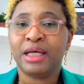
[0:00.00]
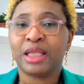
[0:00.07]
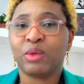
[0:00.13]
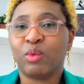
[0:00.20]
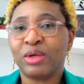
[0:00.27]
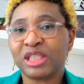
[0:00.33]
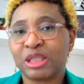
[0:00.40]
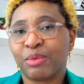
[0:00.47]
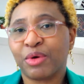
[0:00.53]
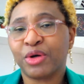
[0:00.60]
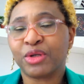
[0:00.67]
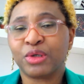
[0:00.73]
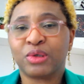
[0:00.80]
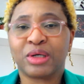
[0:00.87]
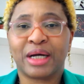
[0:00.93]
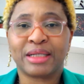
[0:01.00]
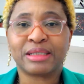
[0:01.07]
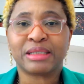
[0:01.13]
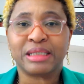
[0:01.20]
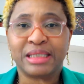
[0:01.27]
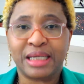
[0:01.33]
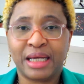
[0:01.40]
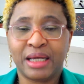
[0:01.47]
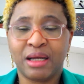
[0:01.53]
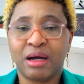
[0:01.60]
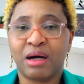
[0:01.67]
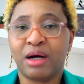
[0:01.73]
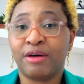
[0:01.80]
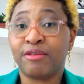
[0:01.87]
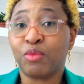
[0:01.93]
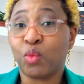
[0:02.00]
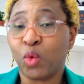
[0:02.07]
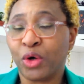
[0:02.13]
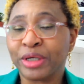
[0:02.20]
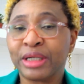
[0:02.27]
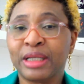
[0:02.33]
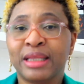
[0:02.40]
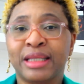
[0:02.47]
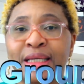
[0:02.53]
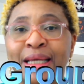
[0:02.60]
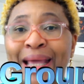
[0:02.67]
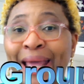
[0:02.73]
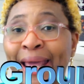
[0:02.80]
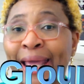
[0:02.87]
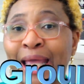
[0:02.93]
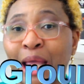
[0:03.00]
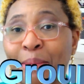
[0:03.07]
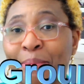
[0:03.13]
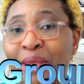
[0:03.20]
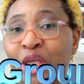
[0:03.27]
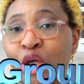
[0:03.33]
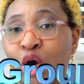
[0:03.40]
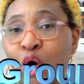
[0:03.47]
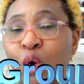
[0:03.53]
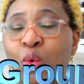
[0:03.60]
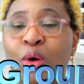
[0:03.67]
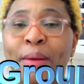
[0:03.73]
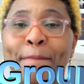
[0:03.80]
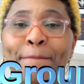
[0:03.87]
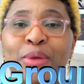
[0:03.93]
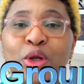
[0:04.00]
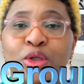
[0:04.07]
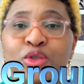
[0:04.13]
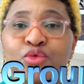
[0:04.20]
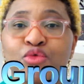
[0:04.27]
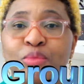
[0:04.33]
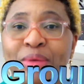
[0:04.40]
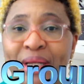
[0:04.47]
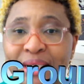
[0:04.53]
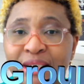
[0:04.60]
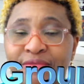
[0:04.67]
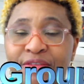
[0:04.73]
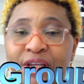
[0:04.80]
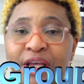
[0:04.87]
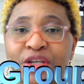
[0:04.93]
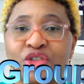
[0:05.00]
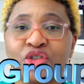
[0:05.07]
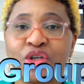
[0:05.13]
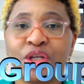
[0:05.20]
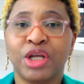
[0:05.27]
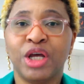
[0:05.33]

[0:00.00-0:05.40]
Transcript: The ones that we're going to look at today are one, the ABO blood group classification,